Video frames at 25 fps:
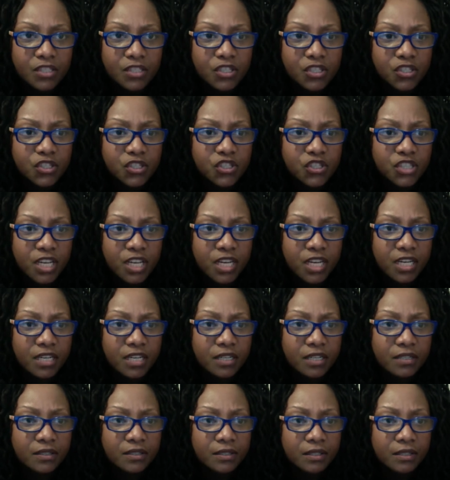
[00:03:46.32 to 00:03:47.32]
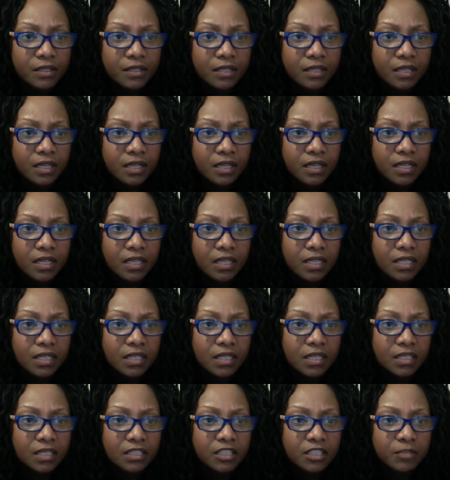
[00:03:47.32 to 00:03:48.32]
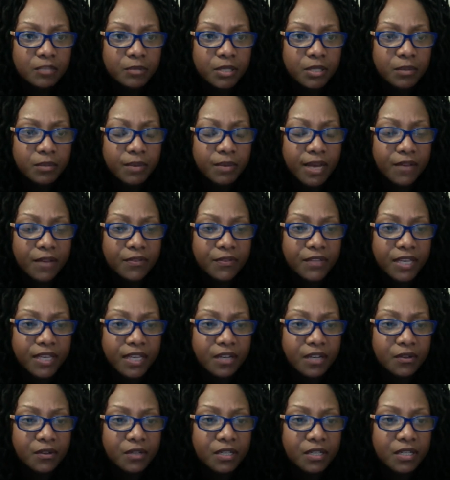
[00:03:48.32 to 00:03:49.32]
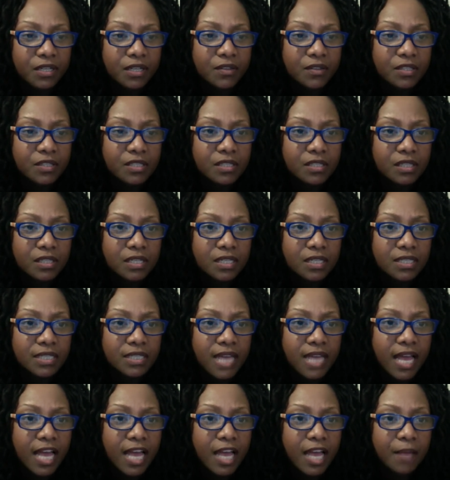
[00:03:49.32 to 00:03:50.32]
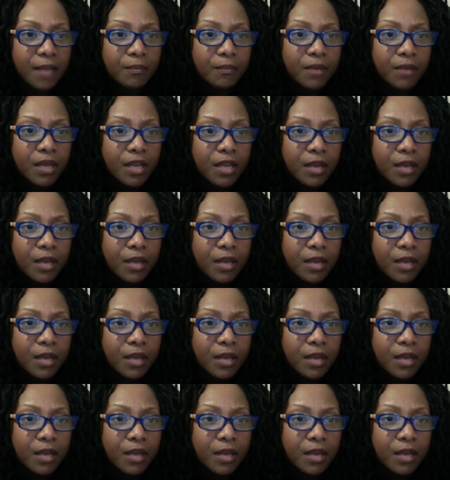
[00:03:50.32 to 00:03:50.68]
share a little bit about that on another time,